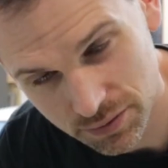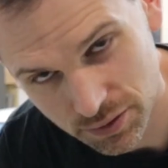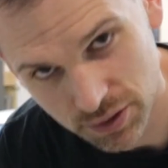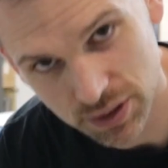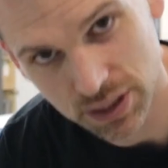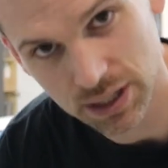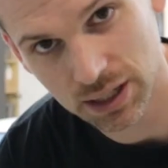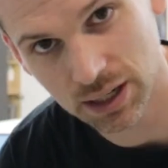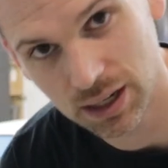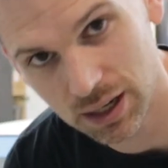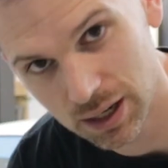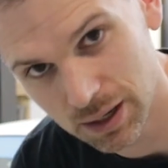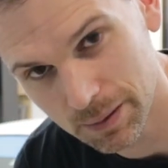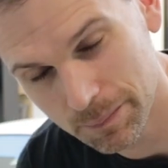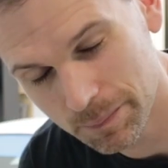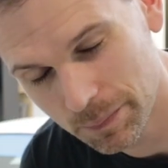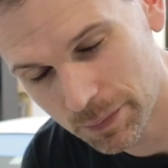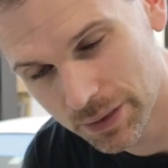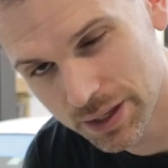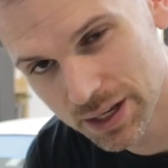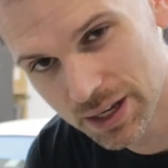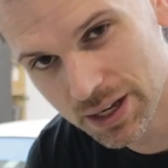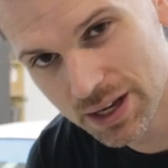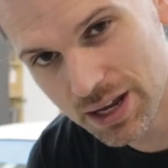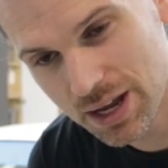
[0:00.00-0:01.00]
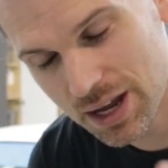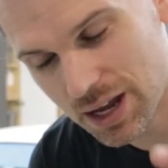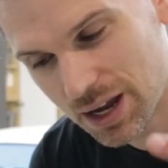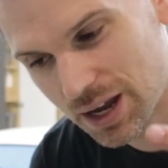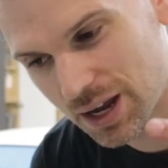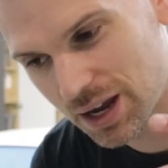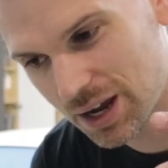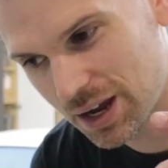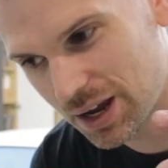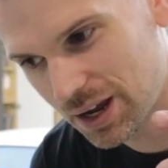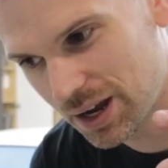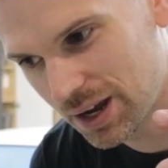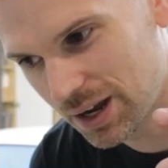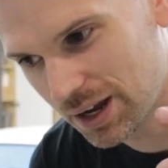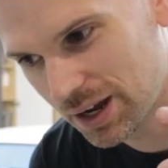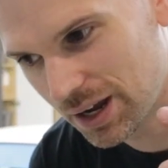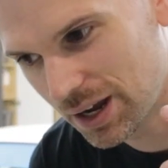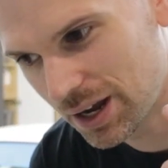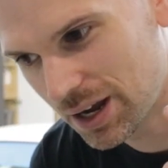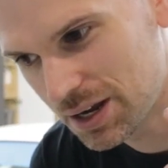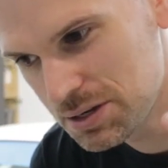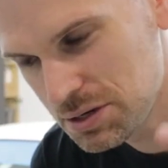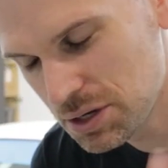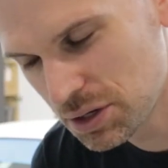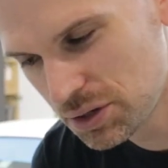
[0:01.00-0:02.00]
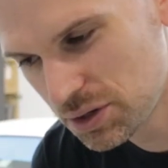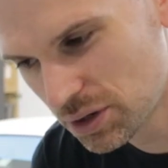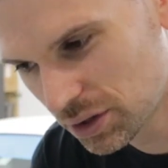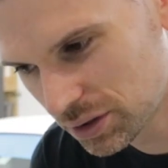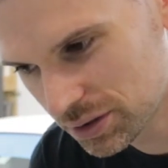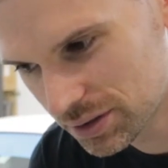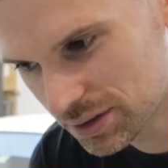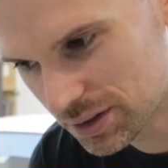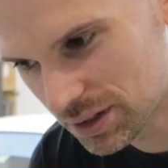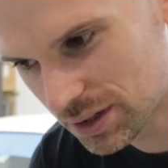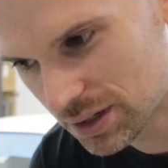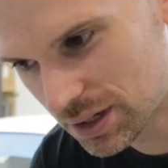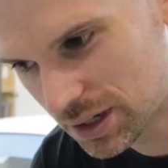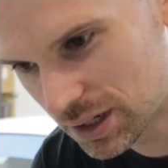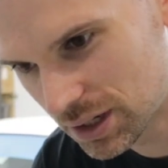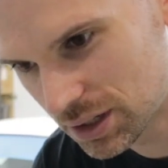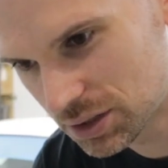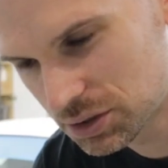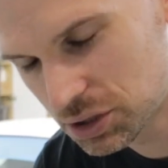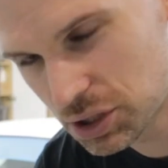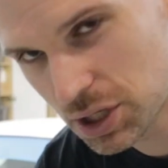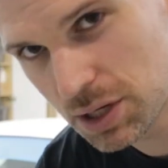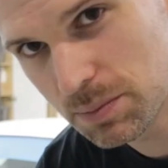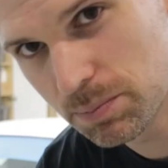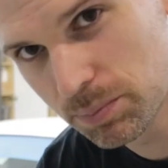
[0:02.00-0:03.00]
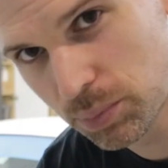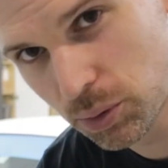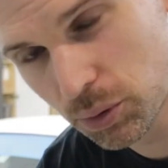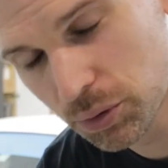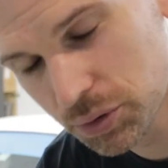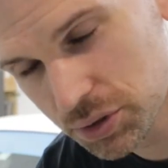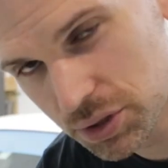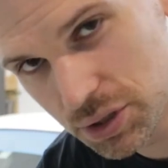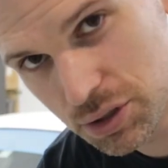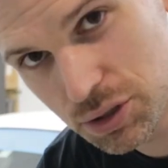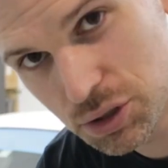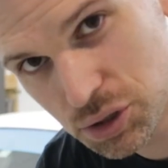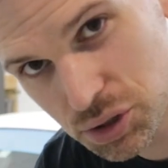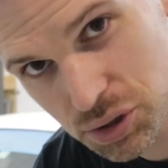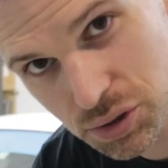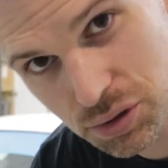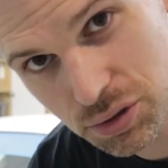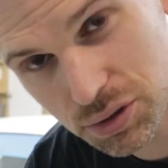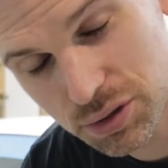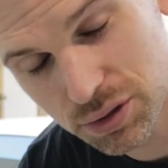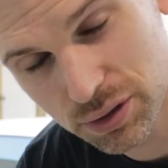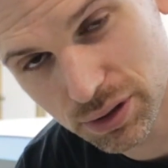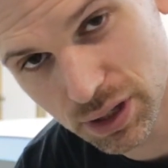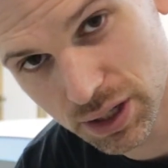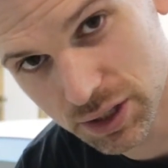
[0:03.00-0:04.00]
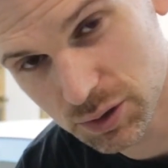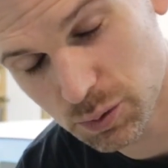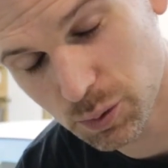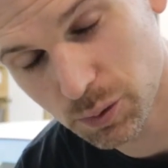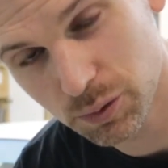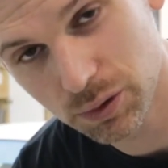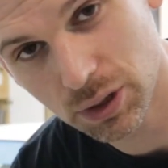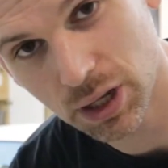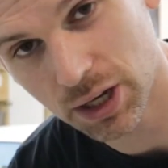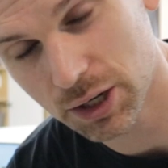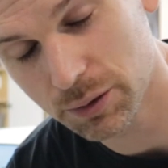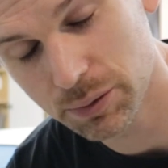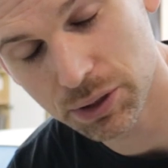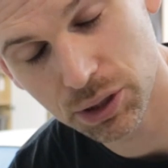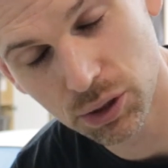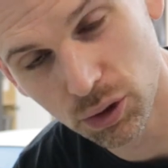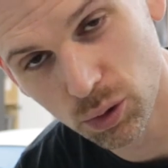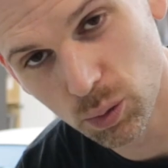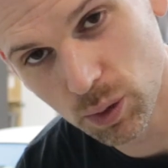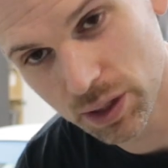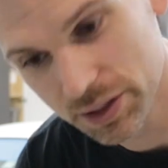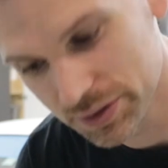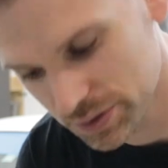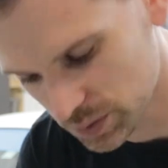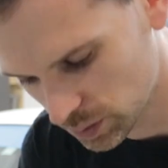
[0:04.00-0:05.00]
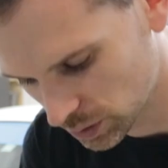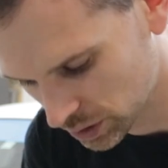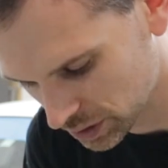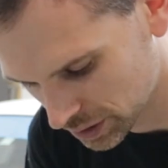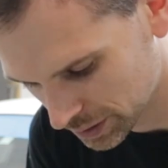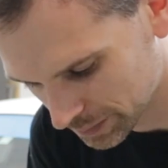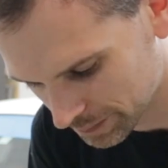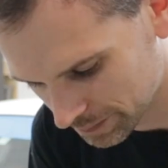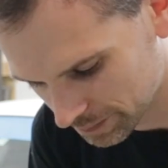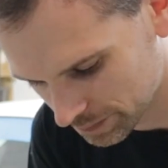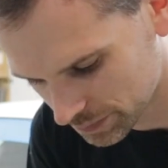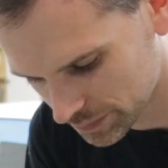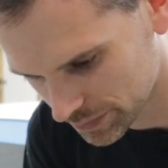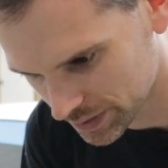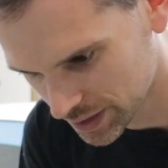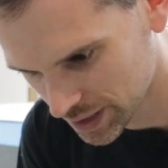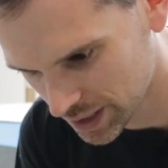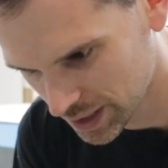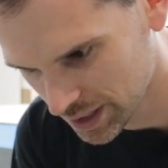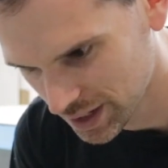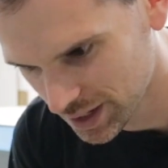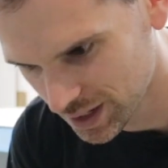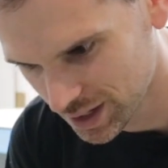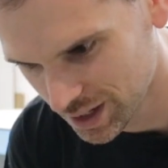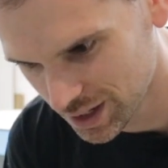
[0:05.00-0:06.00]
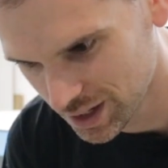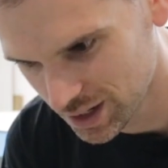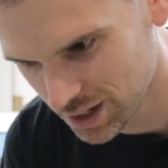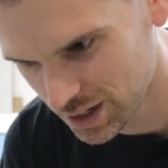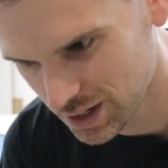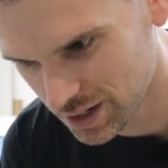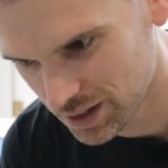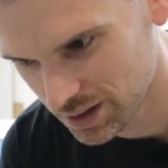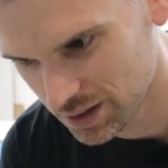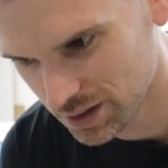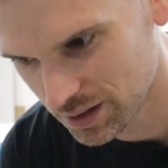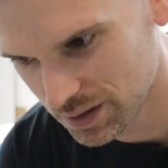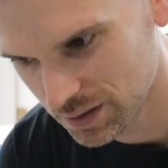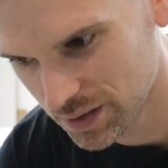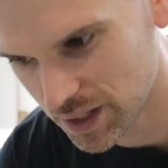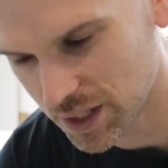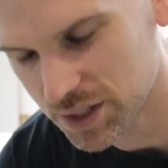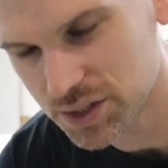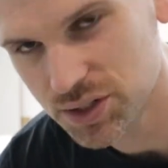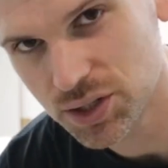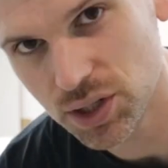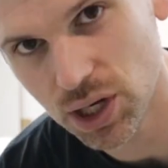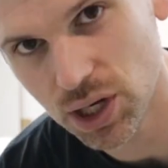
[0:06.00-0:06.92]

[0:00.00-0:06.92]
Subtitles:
for a car and you're not a cheap, poor uni student like we all once were, there's